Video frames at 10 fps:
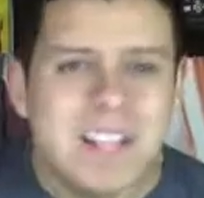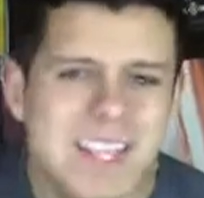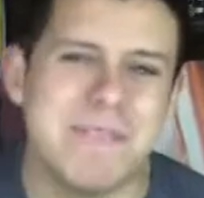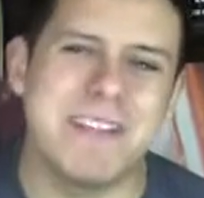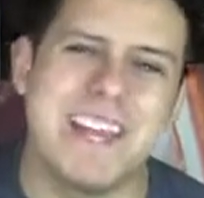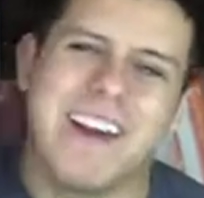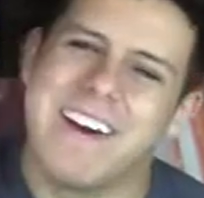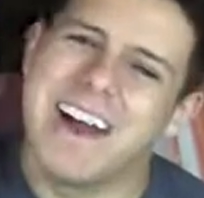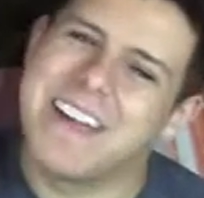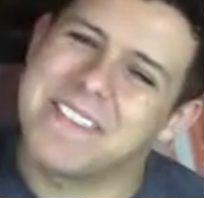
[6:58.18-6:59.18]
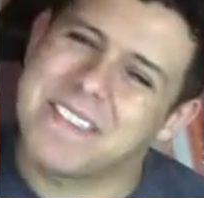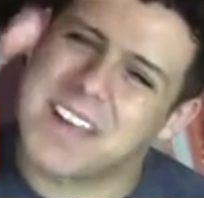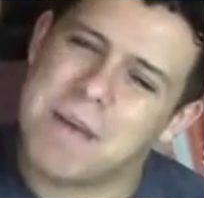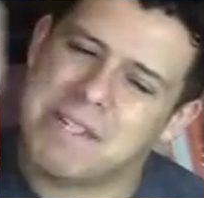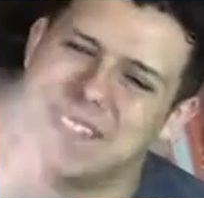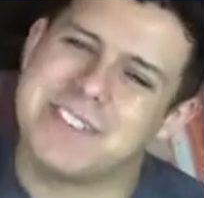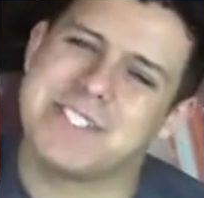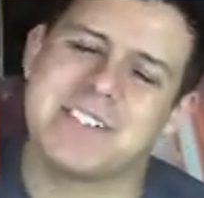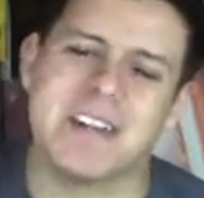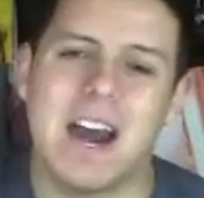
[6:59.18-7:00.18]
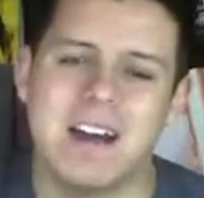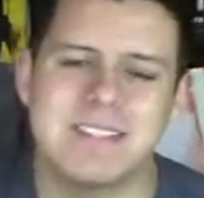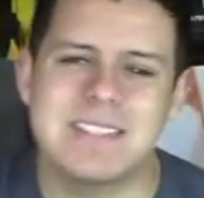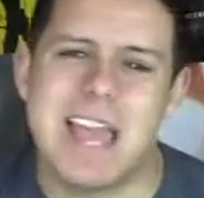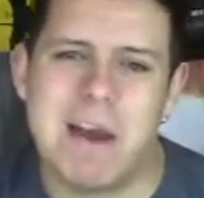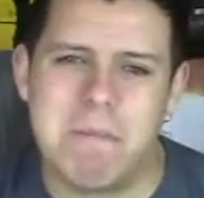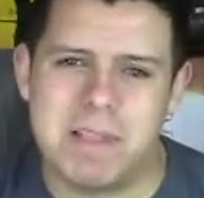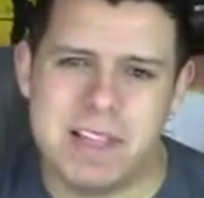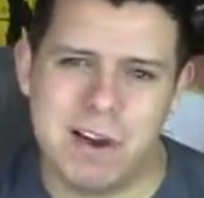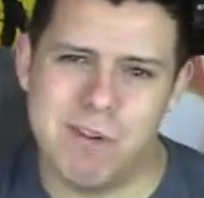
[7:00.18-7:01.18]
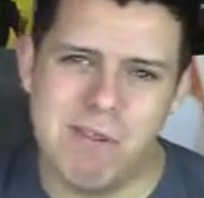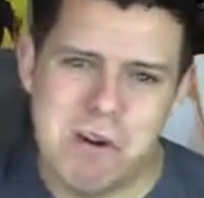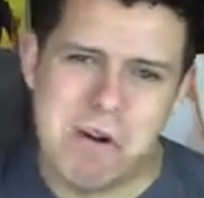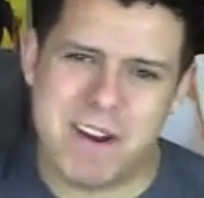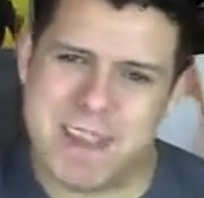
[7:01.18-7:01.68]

Let me know either in the comment section down below or